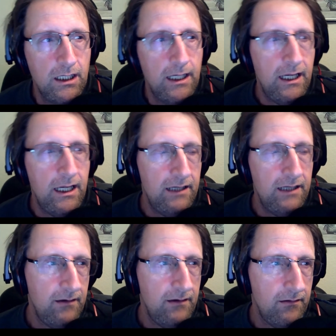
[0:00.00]
And
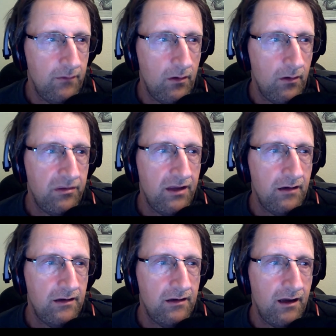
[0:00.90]
there are
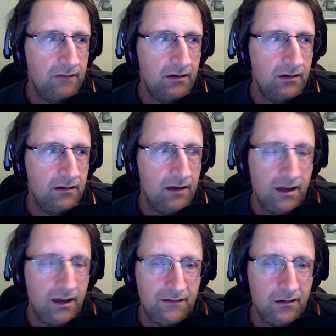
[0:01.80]
things that I've done that I
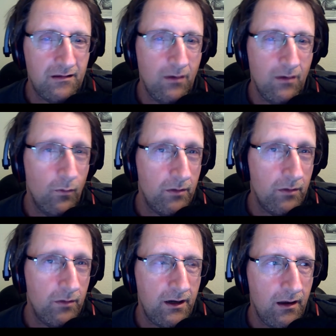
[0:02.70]
just don't want to
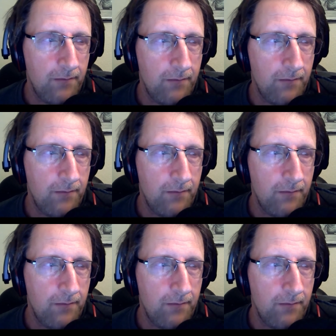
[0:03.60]
bring up,